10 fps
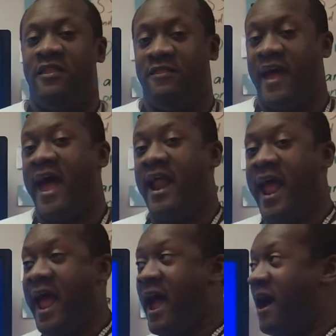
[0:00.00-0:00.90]
that
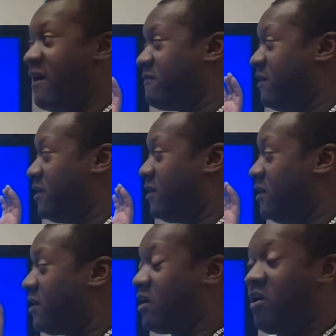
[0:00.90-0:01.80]
have
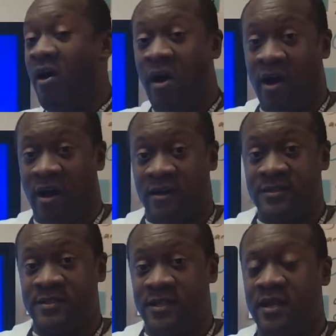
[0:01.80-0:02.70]

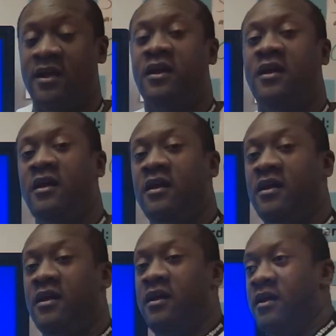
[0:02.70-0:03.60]
caused
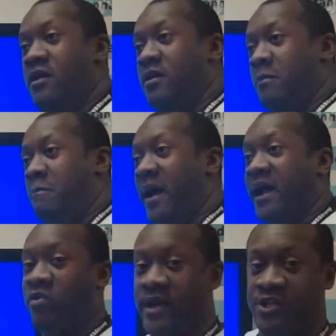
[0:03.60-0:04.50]

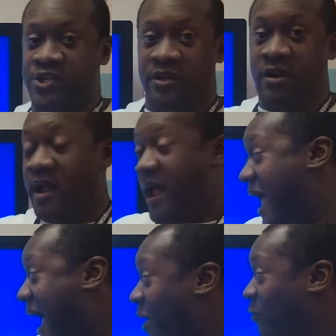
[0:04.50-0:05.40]
migration
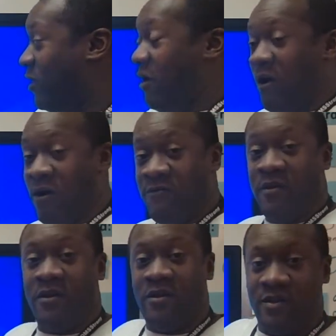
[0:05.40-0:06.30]
out
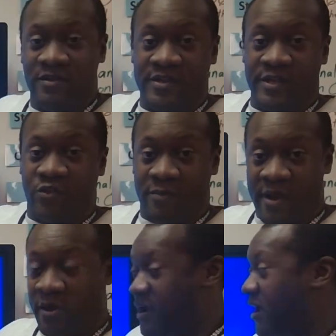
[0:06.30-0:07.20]
of Central
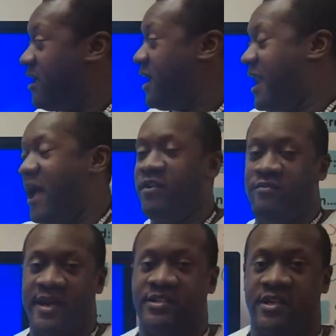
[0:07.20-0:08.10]
America and out
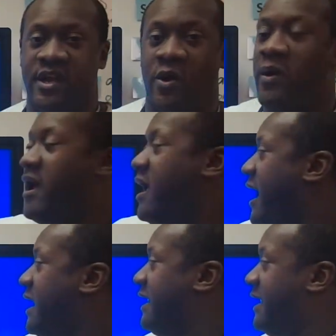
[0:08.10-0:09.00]
of Mexico
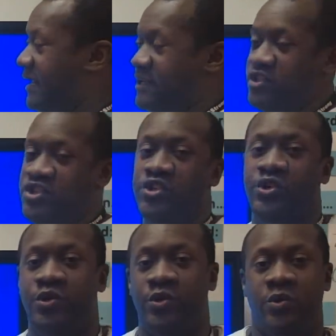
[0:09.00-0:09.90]
and
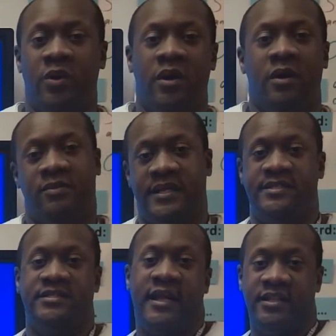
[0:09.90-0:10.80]
into
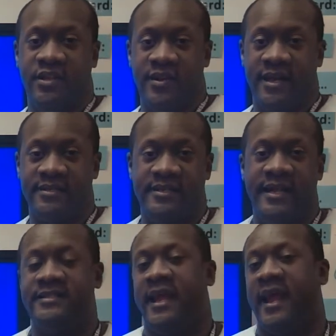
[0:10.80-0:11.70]
places like the United
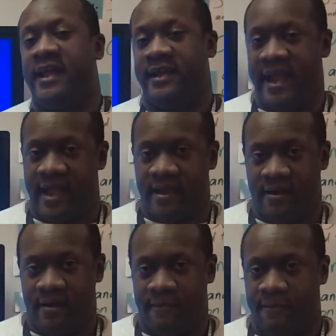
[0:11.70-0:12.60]
States and
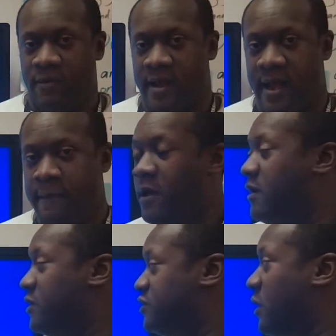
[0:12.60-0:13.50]
Canada. Okay,
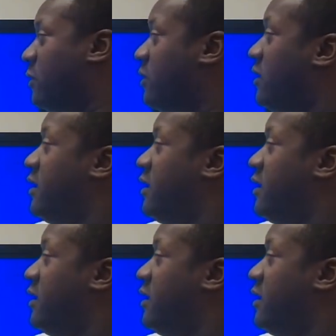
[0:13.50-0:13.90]
so